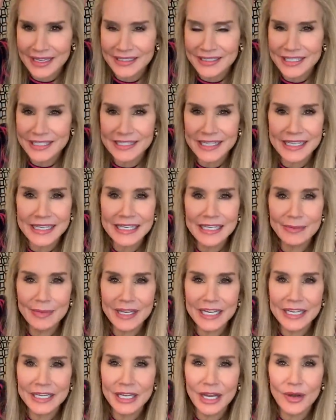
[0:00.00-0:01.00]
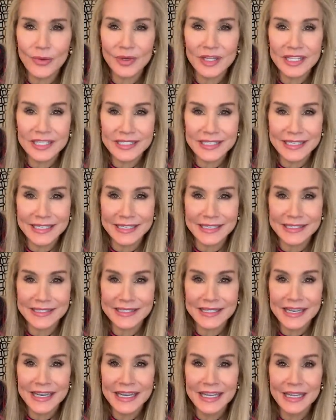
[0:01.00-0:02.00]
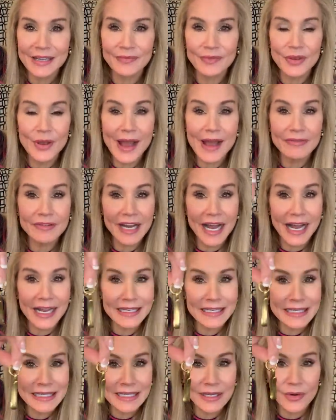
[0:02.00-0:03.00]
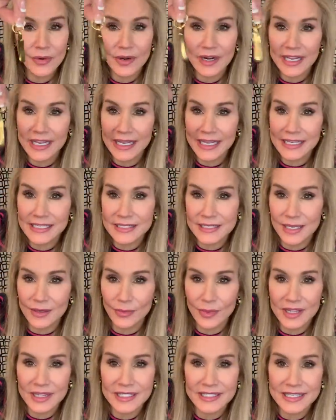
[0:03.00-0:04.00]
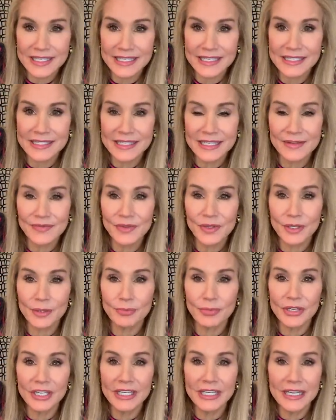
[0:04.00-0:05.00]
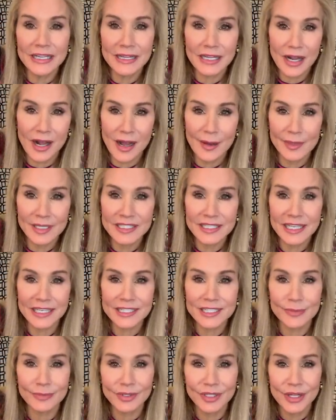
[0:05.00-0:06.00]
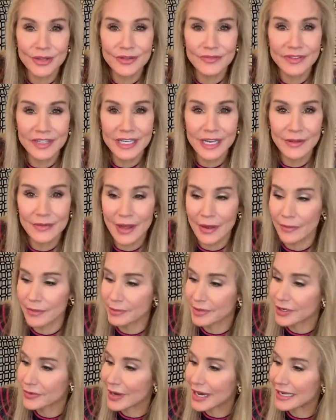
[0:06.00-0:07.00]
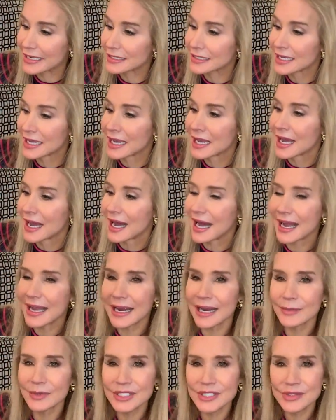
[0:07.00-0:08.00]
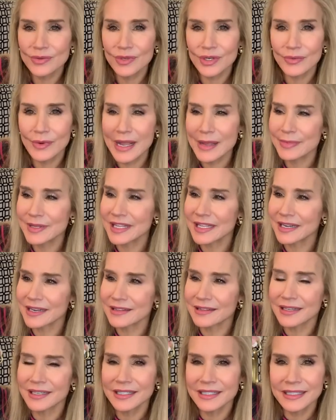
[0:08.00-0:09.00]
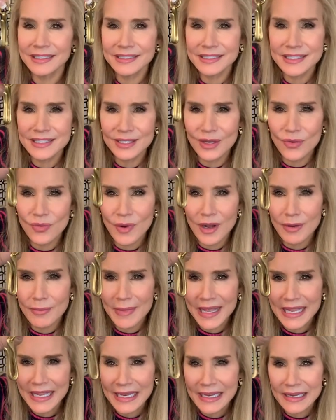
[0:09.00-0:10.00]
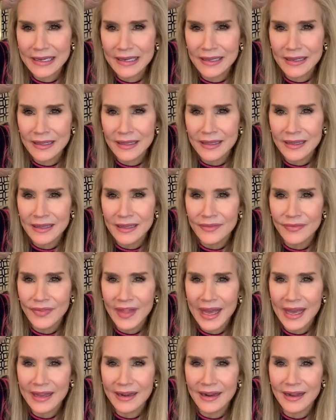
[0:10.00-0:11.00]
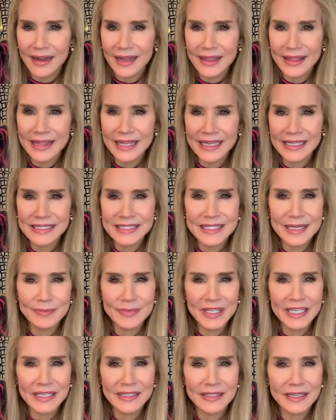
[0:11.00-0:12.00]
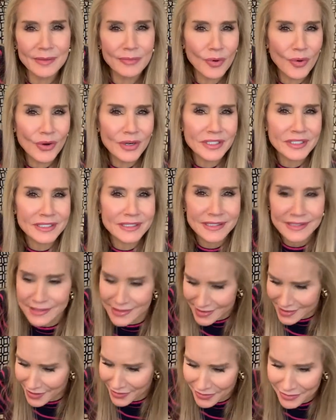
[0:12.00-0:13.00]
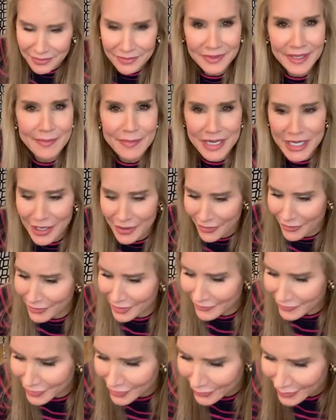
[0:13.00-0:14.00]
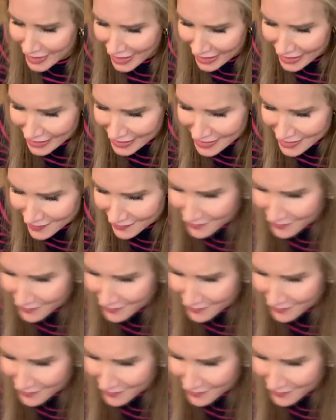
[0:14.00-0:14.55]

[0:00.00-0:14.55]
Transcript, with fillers: Does anybody know what this is? If you have an idea or a guess on what this is, if you could put it in the comment section below the video, that would be great. I almost threw it away, but then I thought it's so well made that I think it's something important. So let me know if you know what that is.